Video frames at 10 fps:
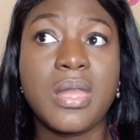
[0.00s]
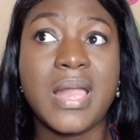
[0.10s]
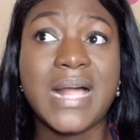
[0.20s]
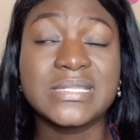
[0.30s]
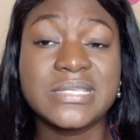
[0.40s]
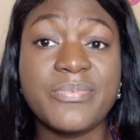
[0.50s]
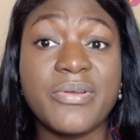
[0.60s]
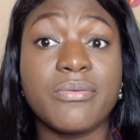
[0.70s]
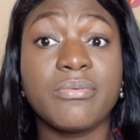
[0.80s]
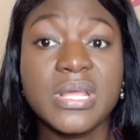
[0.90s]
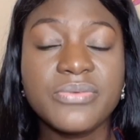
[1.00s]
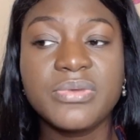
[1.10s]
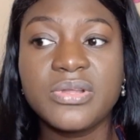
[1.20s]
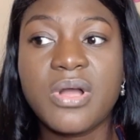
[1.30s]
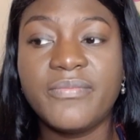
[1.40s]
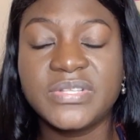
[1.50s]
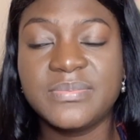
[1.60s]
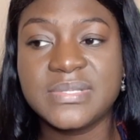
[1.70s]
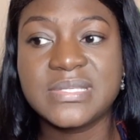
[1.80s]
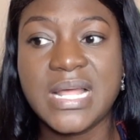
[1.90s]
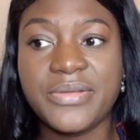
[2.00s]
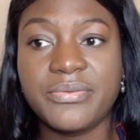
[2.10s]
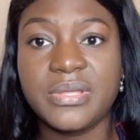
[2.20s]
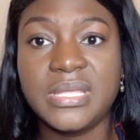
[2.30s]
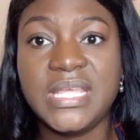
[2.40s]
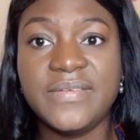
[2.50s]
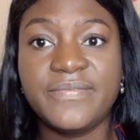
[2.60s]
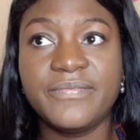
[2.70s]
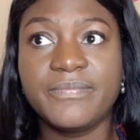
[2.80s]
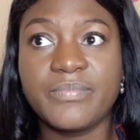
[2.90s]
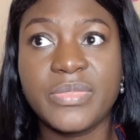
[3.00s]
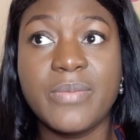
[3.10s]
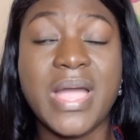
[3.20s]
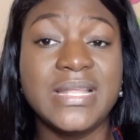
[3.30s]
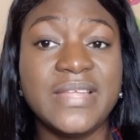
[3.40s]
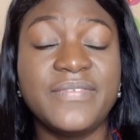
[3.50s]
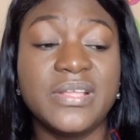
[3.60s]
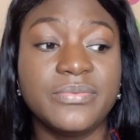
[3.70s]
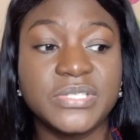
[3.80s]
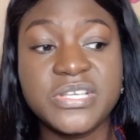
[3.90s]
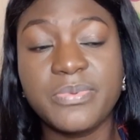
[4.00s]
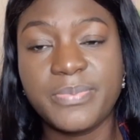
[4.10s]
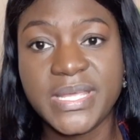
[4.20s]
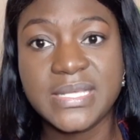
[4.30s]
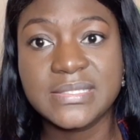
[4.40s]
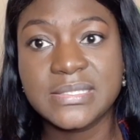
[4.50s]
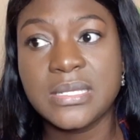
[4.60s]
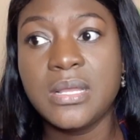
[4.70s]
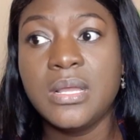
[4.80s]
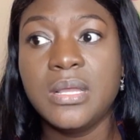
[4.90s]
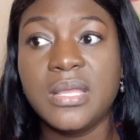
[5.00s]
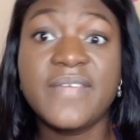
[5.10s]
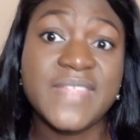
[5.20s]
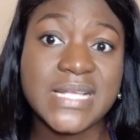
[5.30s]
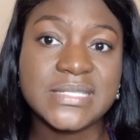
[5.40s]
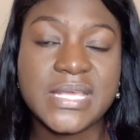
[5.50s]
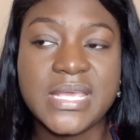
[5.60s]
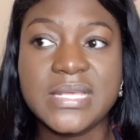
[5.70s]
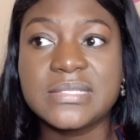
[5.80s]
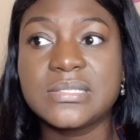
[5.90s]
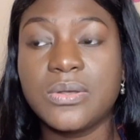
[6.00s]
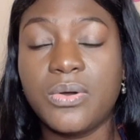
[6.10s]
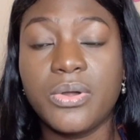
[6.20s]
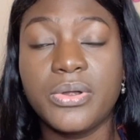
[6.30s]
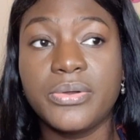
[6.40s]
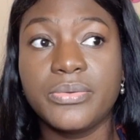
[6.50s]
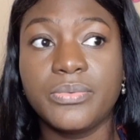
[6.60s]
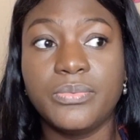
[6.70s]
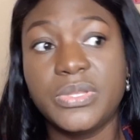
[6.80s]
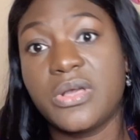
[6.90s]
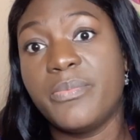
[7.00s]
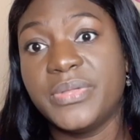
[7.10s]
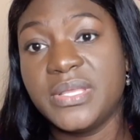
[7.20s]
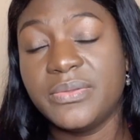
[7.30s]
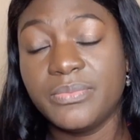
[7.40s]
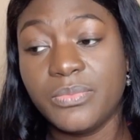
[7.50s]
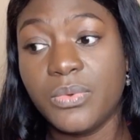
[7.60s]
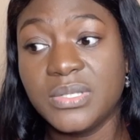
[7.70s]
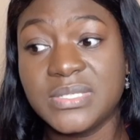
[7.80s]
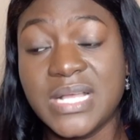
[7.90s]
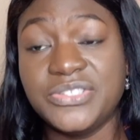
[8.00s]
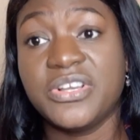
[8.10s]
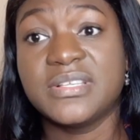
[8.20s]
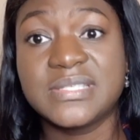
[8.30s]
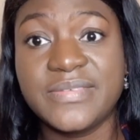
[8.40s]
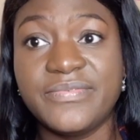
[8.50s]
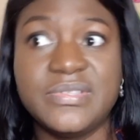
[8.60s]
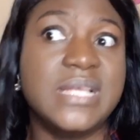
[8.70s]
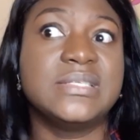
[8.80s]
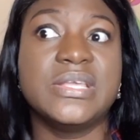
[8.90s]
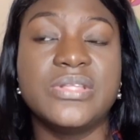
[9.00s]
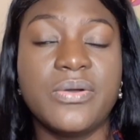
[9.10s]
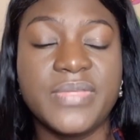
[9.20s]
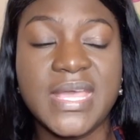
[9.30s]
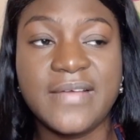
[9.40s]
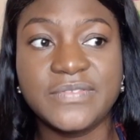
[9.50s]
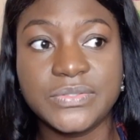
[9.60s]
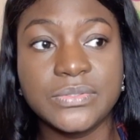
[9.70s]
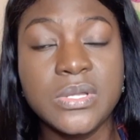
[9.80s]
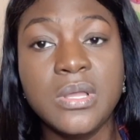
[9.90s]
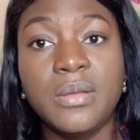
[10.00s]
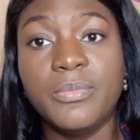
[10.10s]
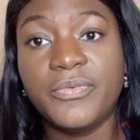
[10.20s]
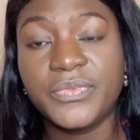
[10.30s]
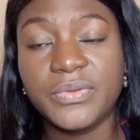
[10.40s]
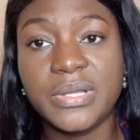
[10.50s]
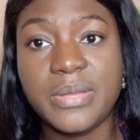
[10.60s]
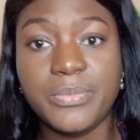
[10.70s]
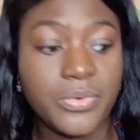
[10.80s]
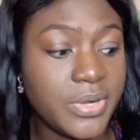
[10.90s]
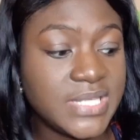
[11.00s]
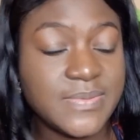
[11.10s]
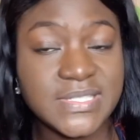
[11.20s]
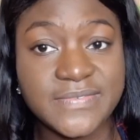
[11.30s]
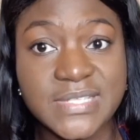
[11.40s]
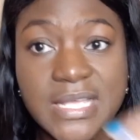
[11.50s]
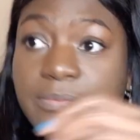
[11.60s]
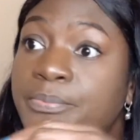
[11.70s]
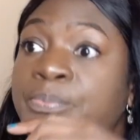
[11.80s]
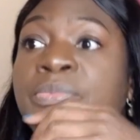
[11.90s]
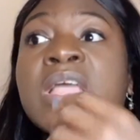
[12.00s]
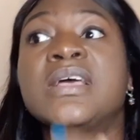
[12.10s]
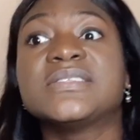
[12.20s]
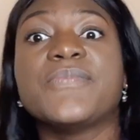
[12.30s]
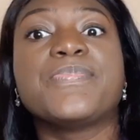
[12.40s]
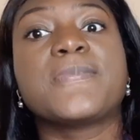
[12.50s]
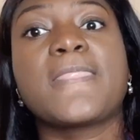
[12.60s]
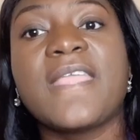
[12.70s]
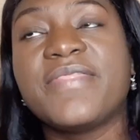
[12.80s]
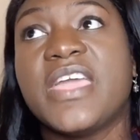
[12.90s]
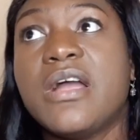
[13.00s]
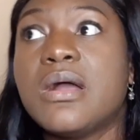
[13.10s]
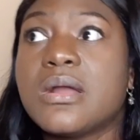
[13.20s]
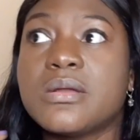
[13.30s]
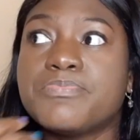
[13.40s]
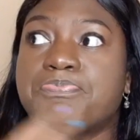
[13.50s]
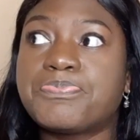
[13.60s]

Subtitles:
accept a really, really comfortable salary even and live in a cheaper place if that's the case? Or will the company want to adjust if, let's say, now they have to move to a more expensive state? So there are